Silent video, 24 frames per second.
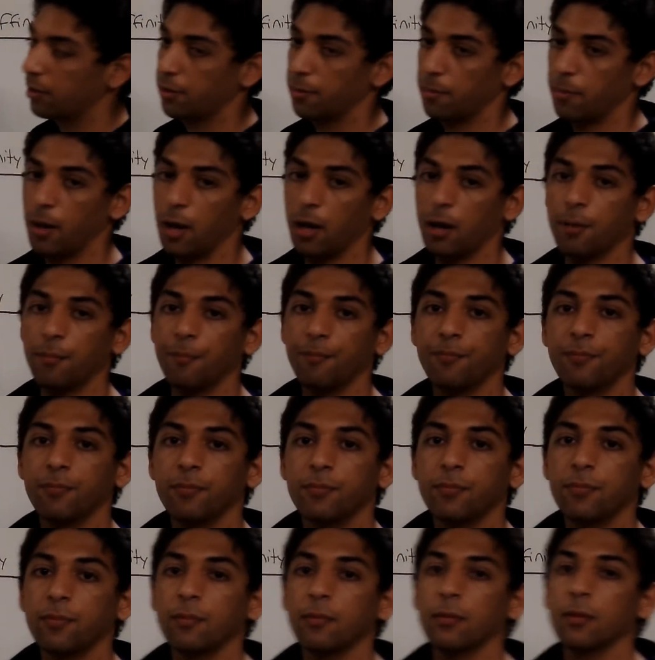out the bottom.
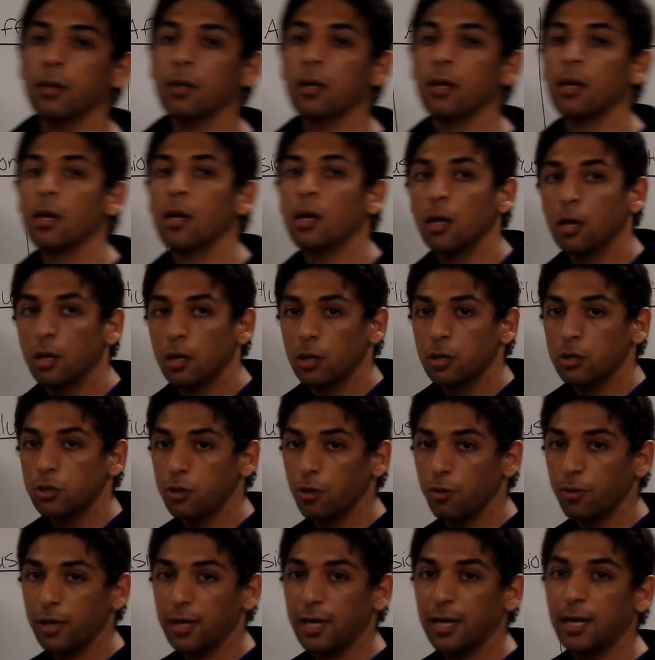
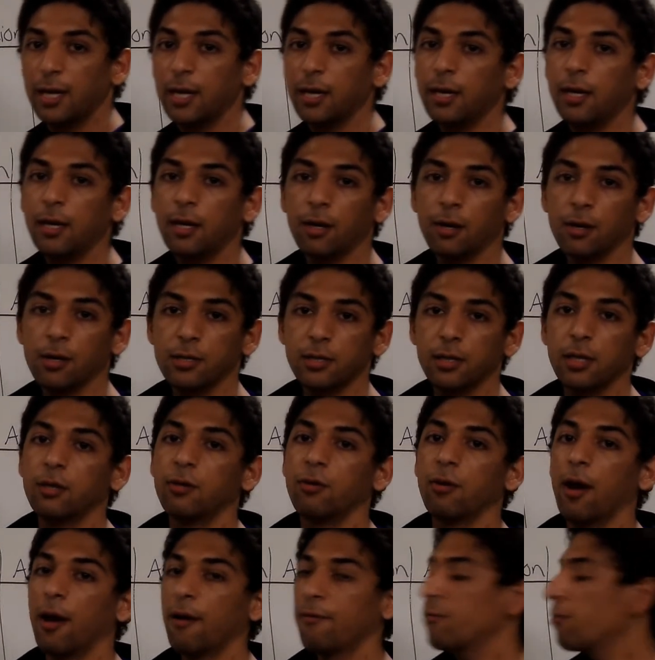So the key here is
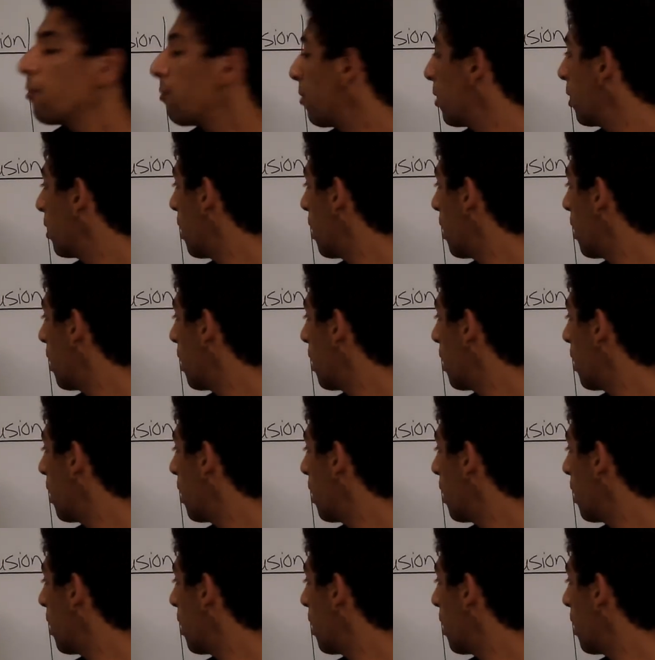that you have to